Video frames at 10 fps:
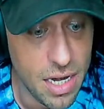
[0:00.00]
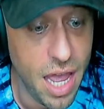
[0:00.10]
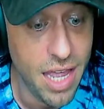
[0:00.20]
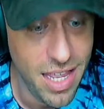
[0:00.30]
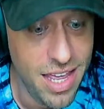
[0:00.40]

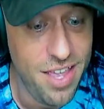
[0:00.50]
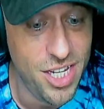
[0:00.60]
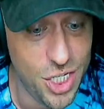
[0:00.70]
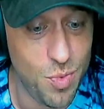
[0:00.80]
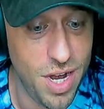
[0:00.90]
Like he
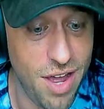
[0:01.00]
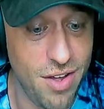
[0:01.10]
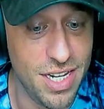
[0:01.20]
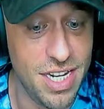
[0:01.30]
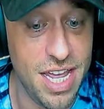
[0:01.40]
just went out
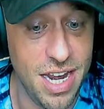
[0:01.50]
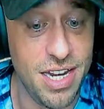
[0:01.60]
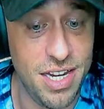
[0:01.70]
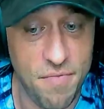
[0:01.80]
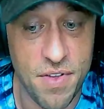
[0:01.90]
and did a
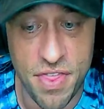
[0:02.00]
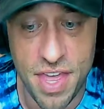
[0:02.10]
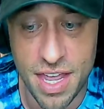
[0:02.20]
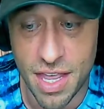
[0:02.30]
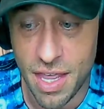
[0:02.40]
different thing.